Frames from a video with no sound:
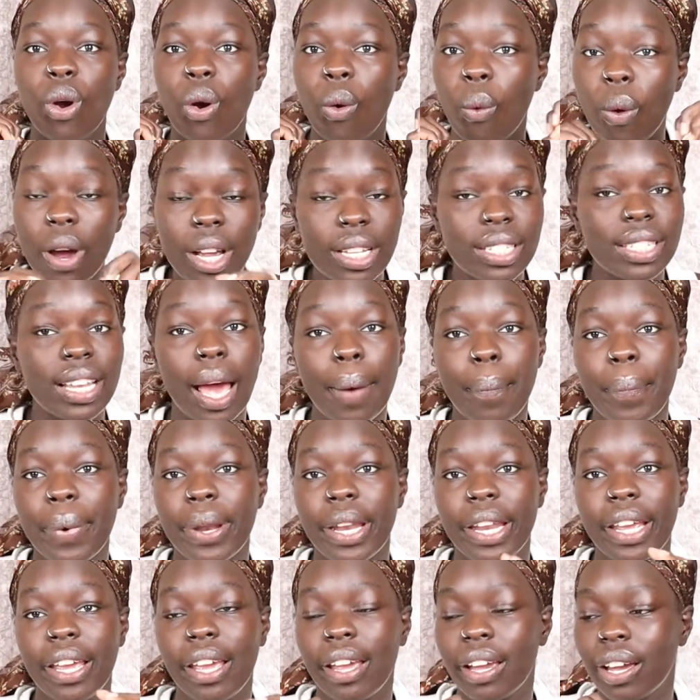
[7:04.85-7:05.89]
what's
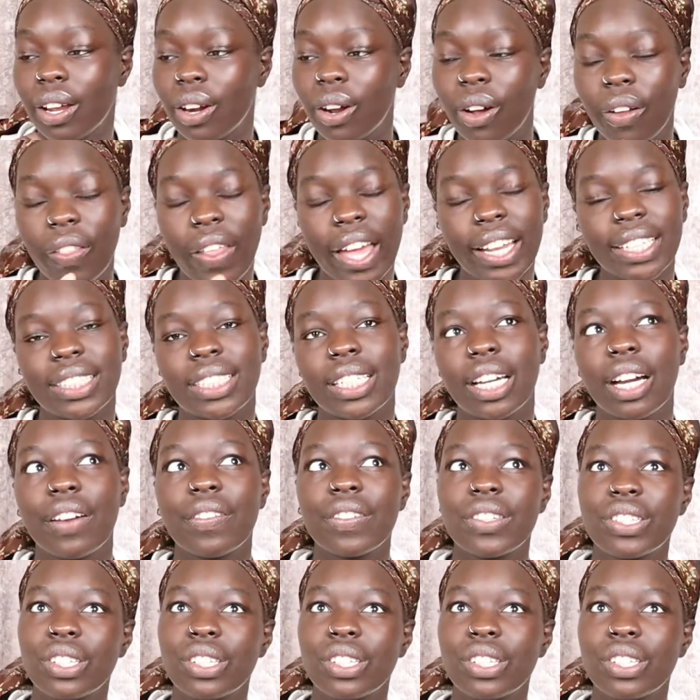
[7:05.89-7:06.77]
happening and all that stuff.